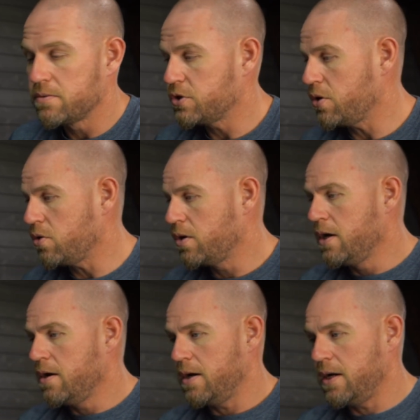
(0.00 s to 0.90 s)
So
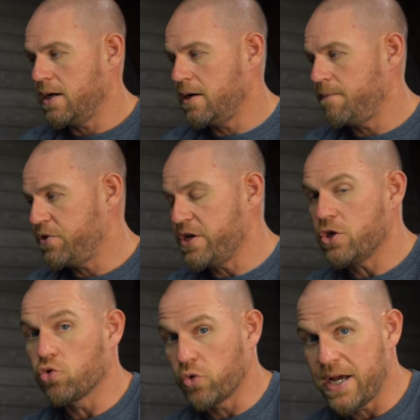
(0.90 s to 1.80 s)
the
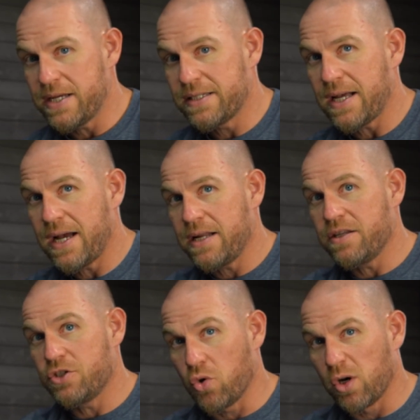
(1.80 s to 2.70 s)
gray side
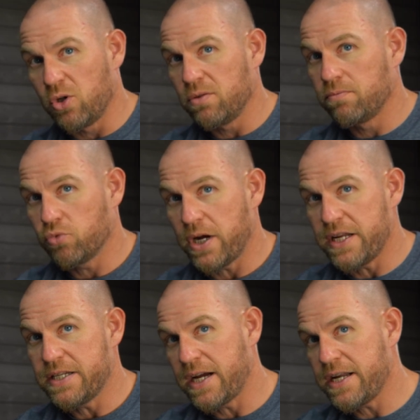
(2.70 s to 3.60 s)
is normal,
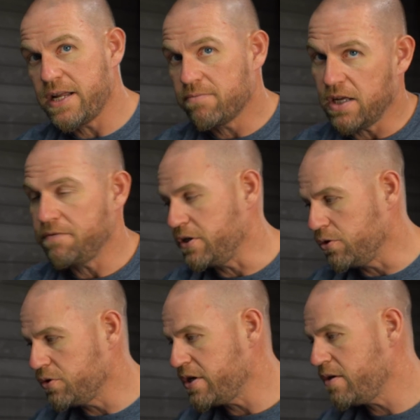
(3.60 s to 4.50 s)
righty-tighty,
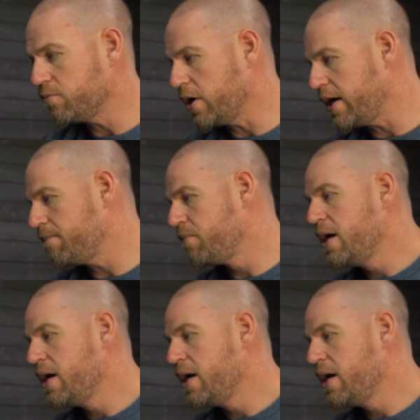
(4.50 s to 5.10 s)
lefty-loosey, right?